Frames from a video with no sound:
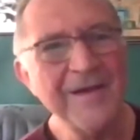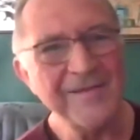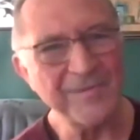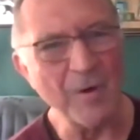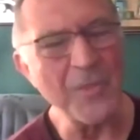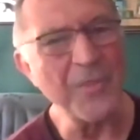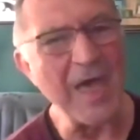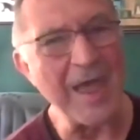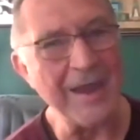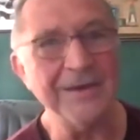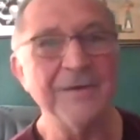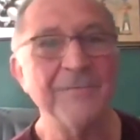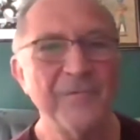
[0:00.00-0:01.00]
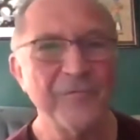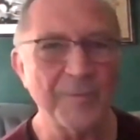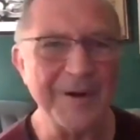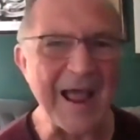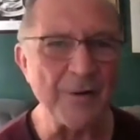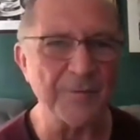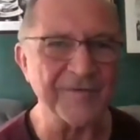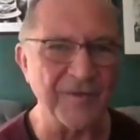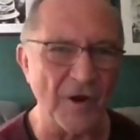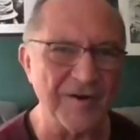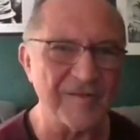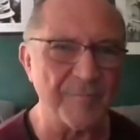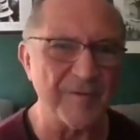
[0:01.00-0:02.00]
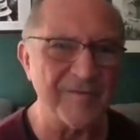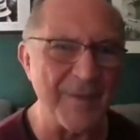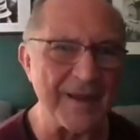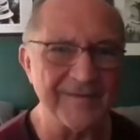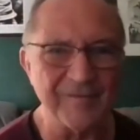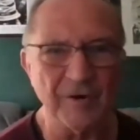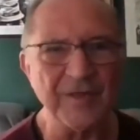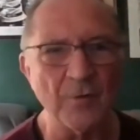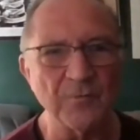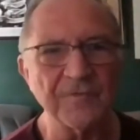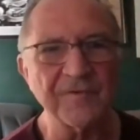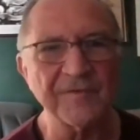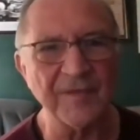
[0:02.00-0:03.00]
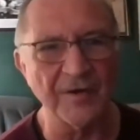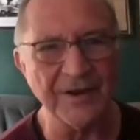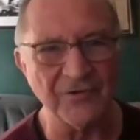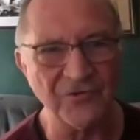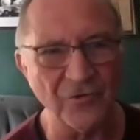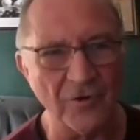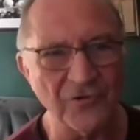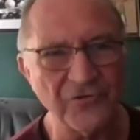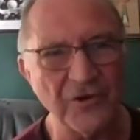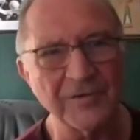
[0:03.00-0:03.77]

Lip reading: So I then, from an outsider's perspective, I don't study astrology.